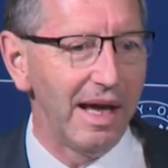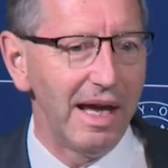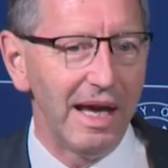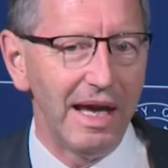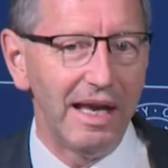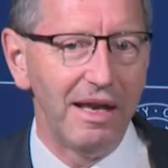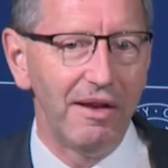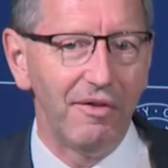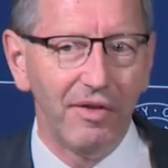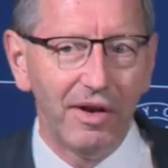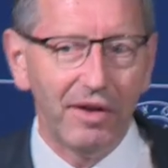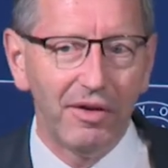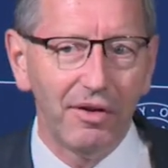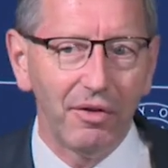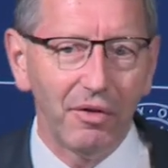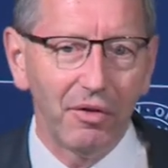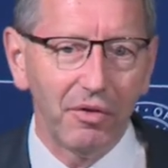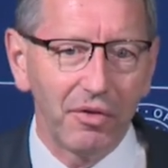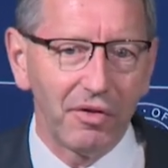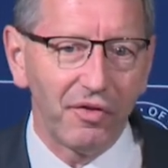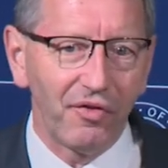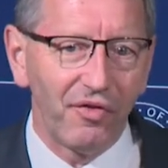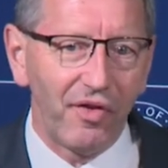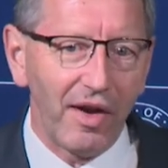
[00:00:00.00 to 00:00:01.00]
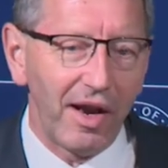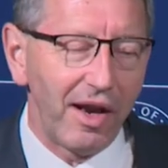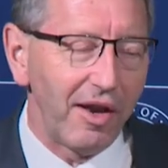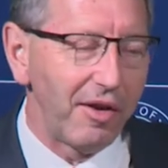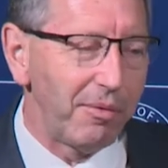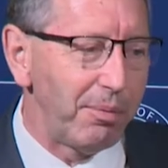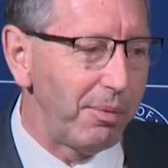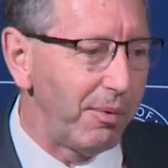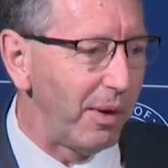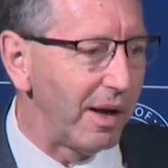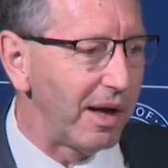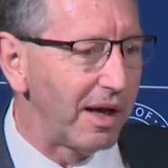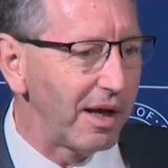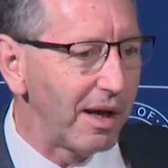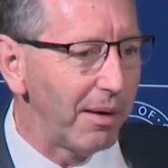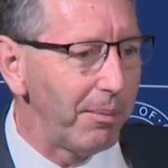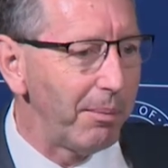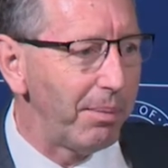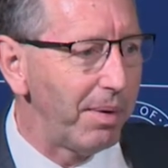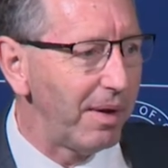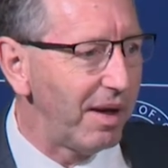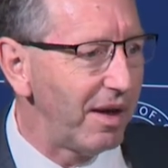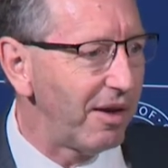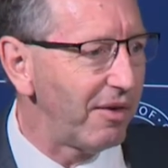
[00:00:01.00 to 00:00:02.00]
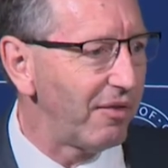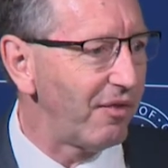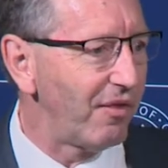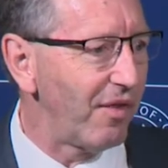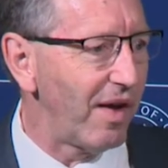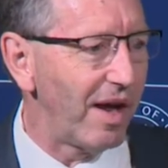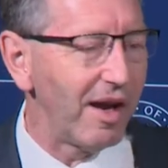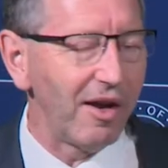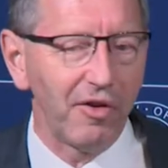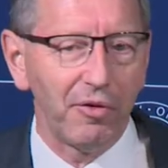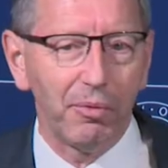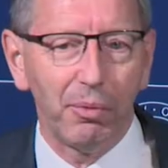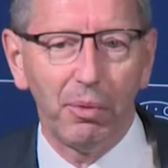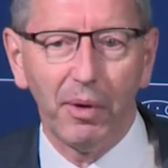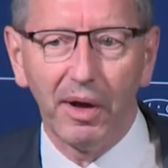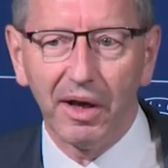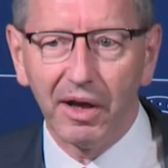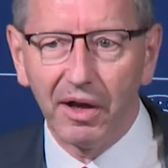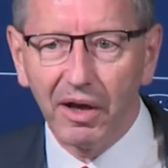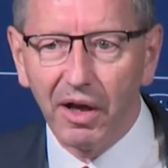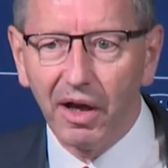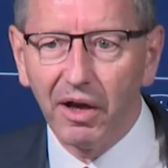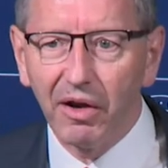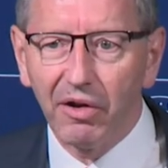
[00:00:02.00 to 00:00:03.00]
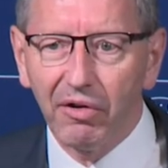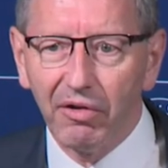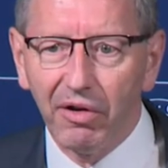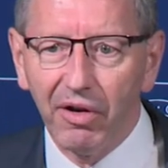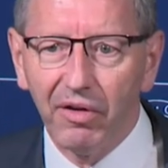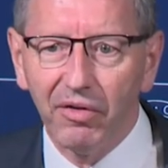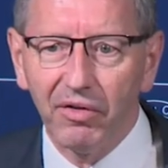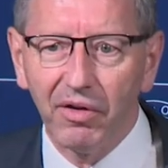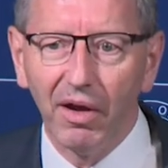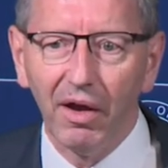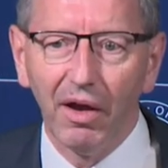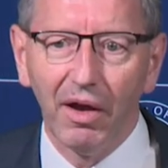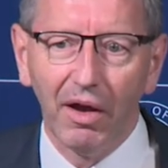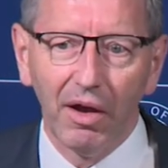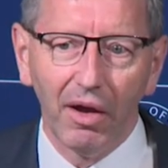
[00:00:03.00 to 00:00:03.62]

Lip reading: individuals, fairness between companies, fairness between countries?